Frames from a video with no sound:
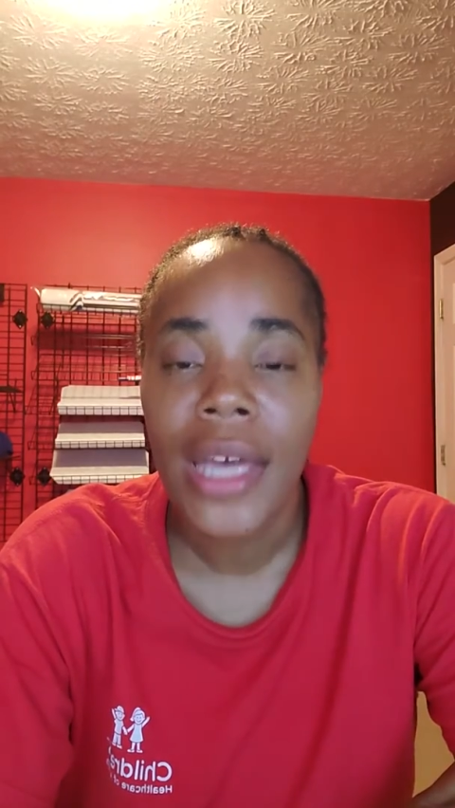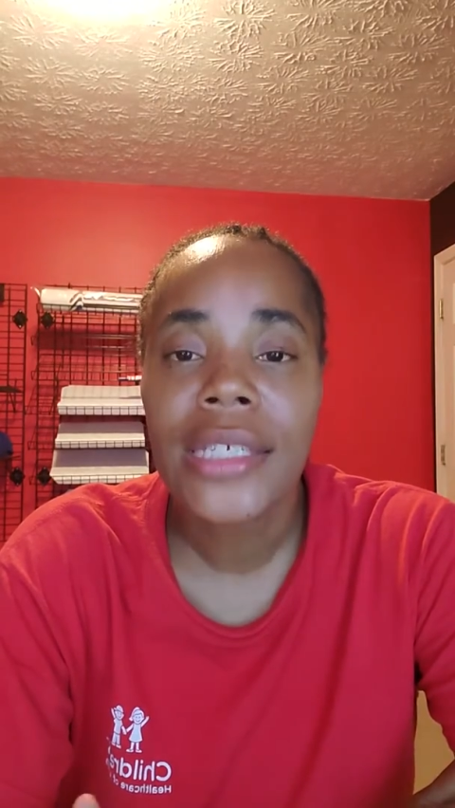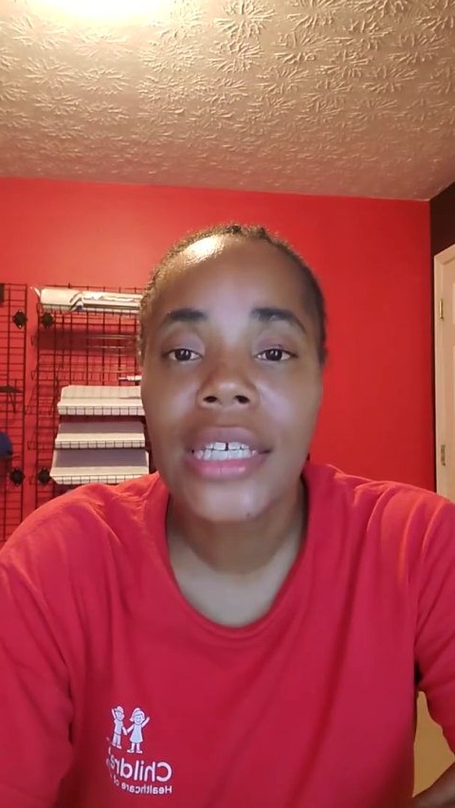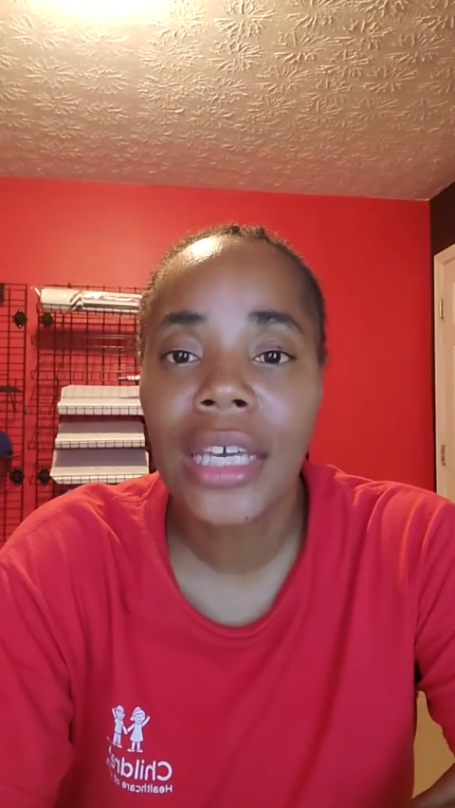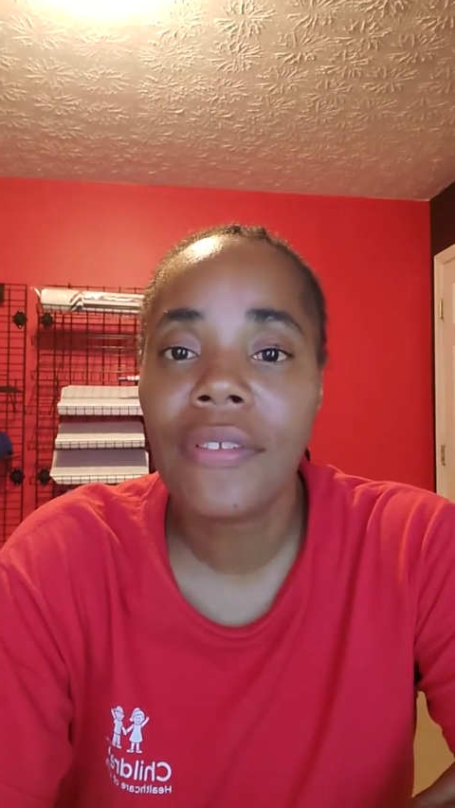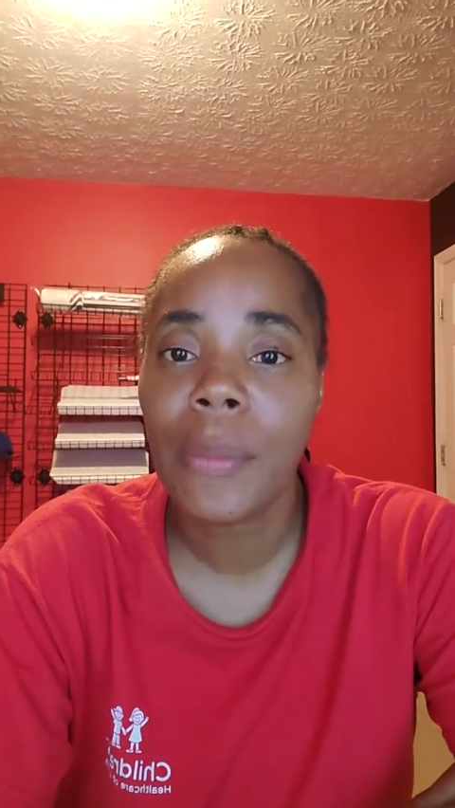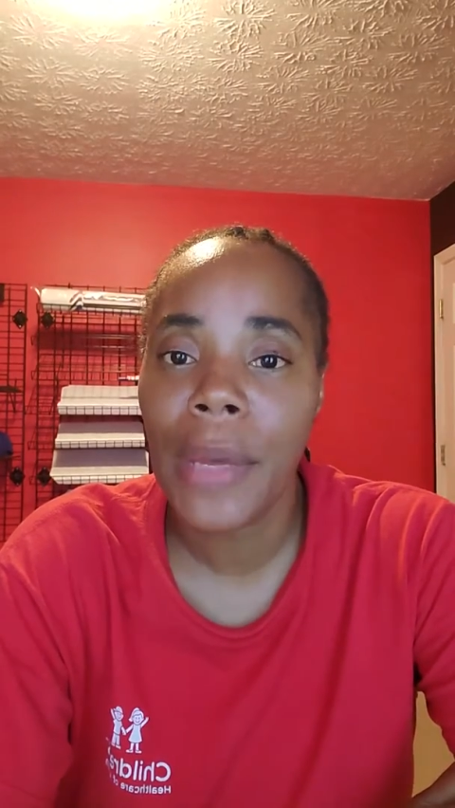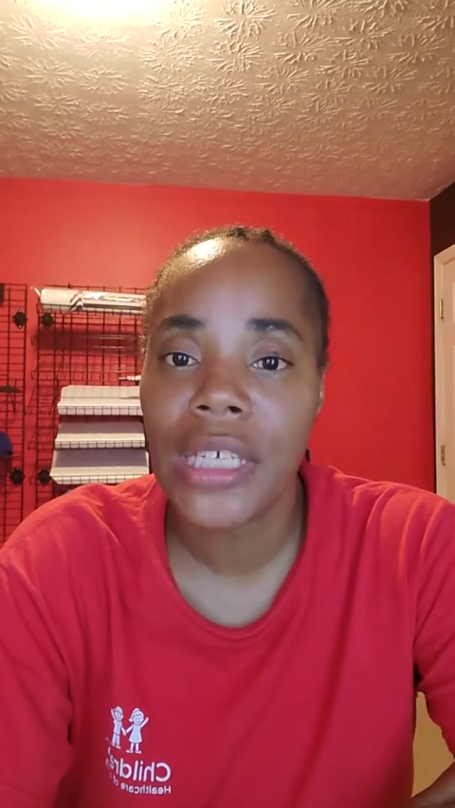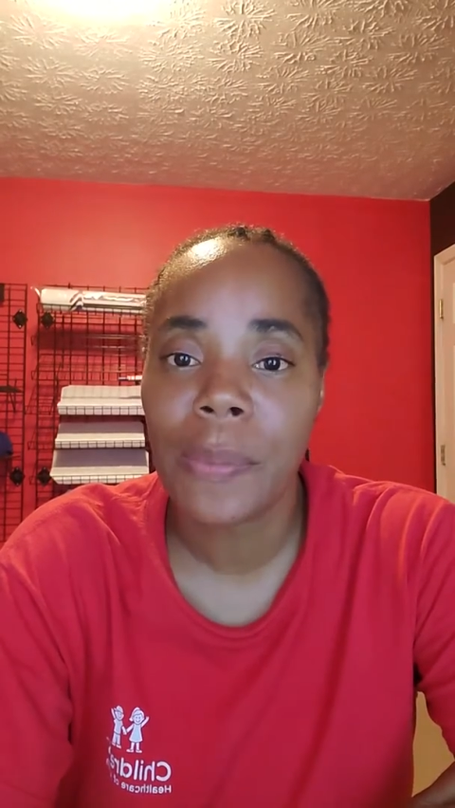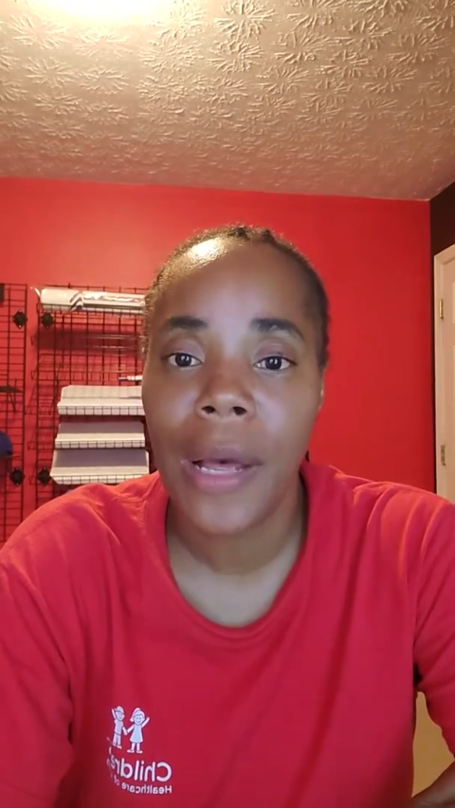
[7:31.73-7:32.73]
to give the
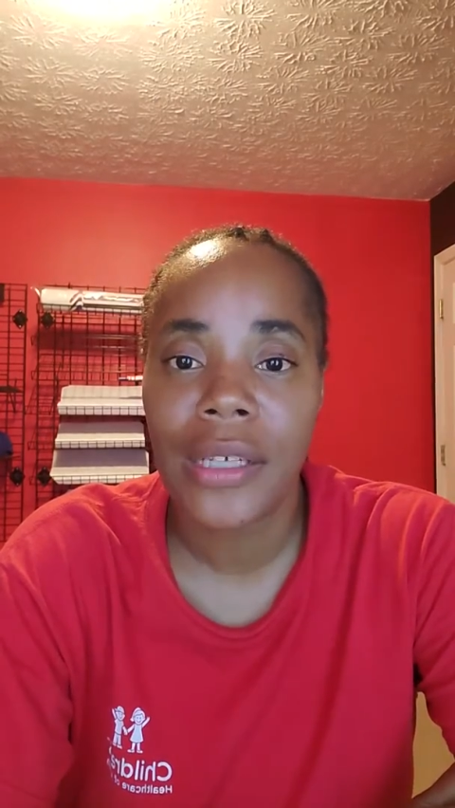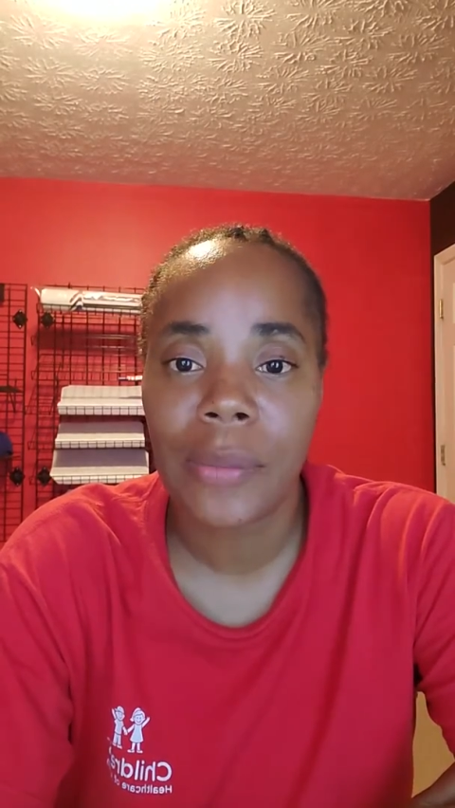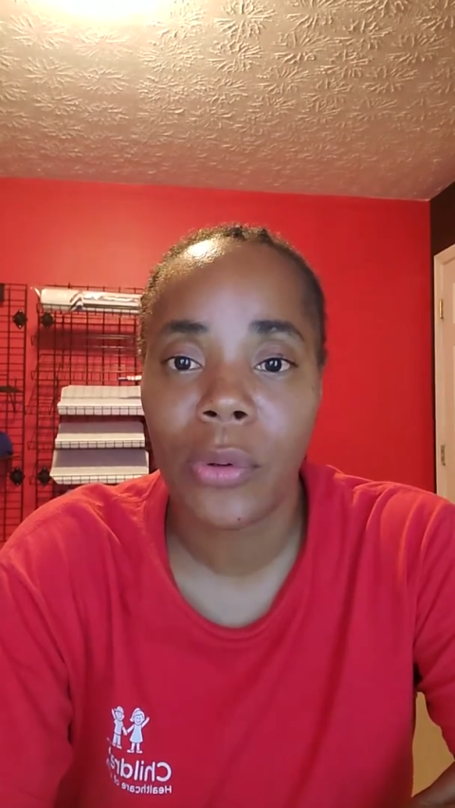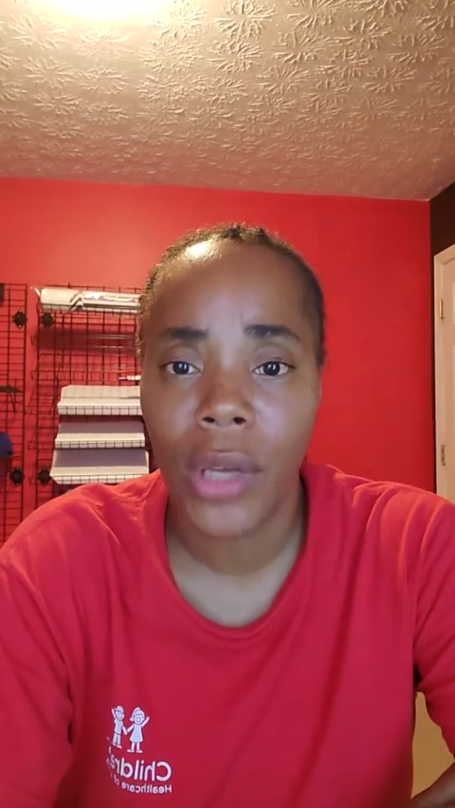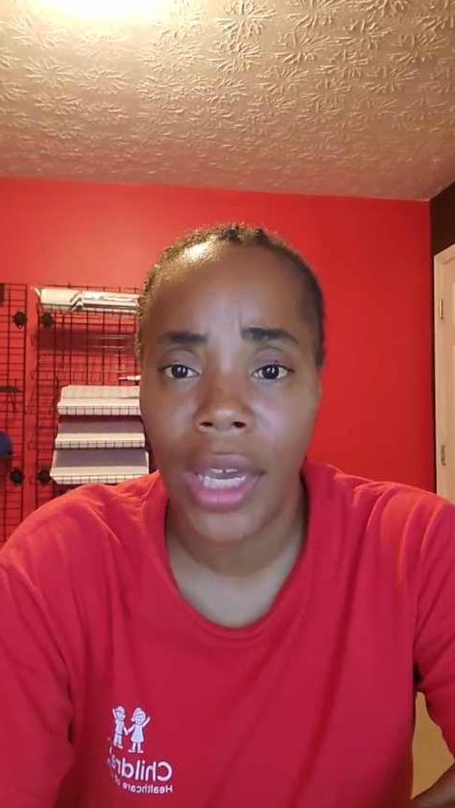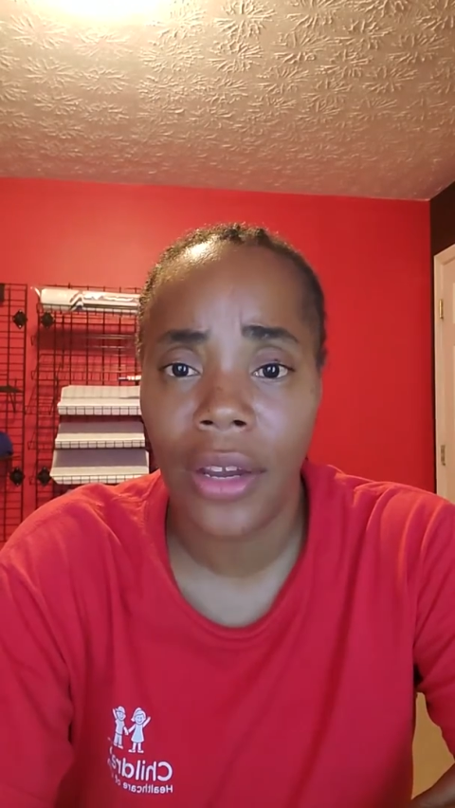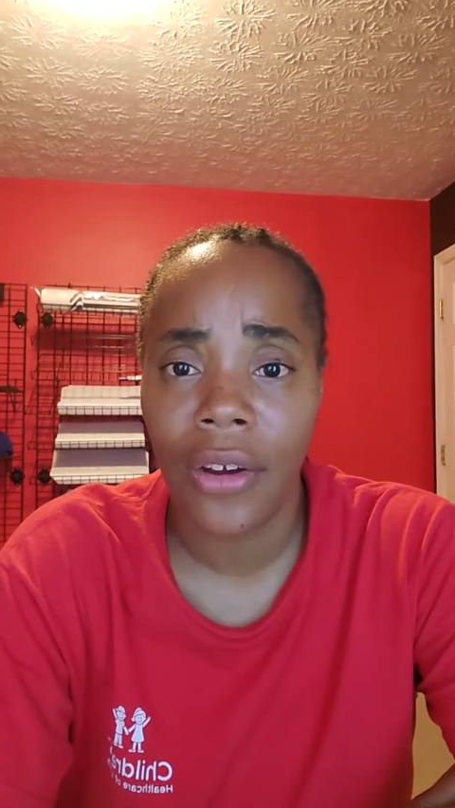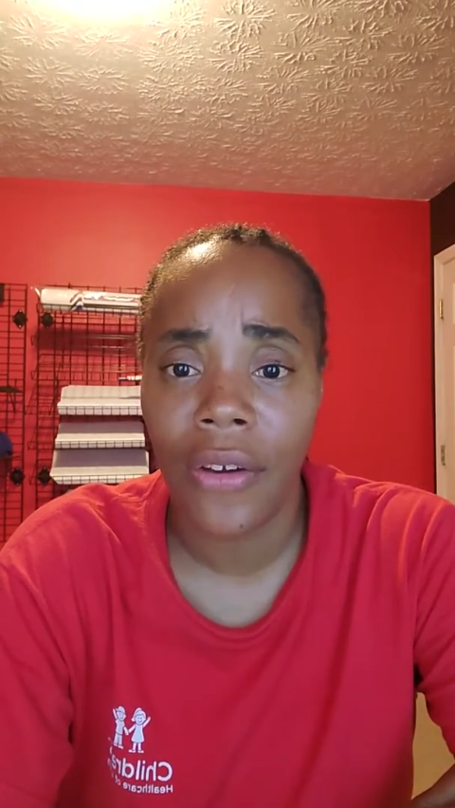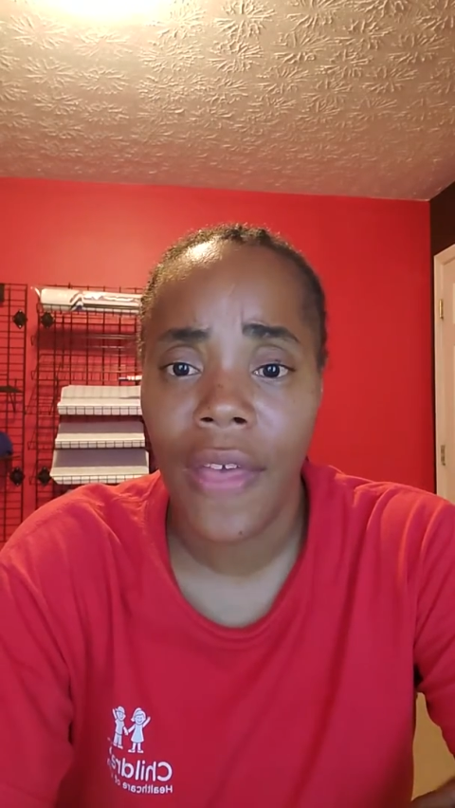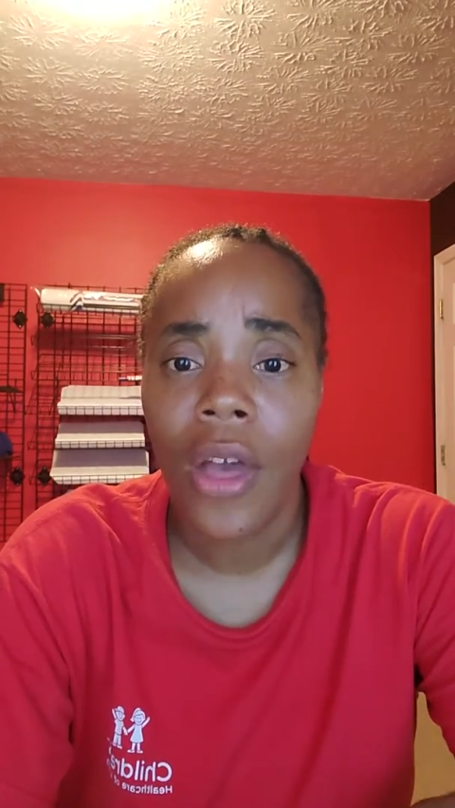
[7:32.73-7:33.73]
best possible care.